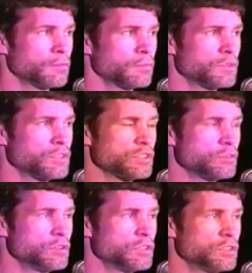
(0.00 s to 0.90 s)
let's see,
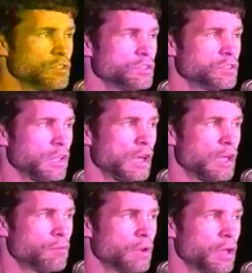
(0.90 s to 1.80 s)
we did
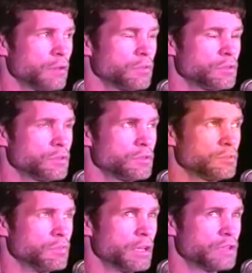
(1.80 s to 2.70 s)
slide ride and we did
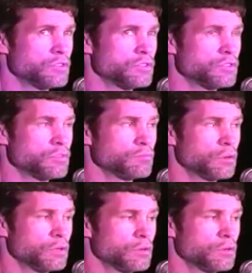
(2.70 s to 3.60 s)
bass
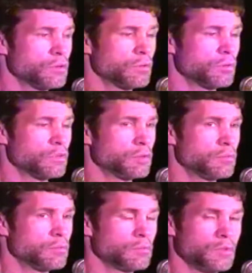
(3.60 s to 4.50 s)
trombone and we
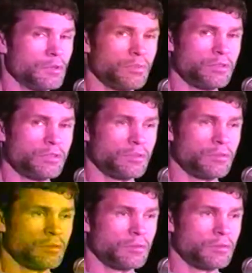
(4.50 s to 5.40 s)
did a
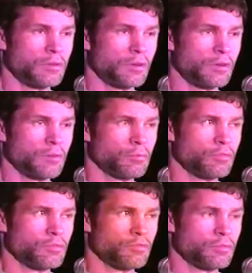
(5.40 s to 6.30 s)
couple
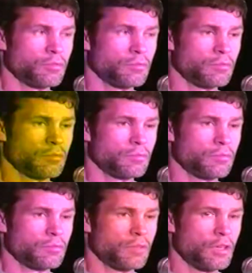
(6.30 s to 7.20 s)
of different
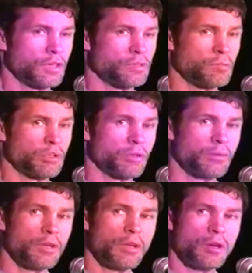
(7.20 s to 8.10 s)
things. But
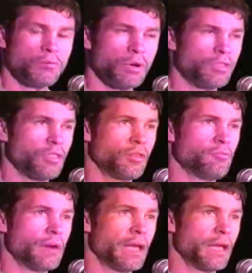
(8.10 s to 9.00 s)
the
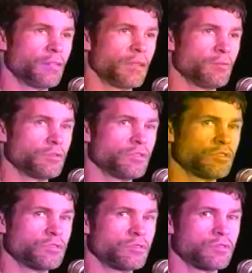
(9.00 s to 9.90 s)
band that
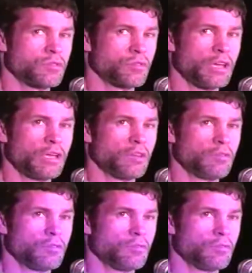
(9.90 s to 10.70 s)
was created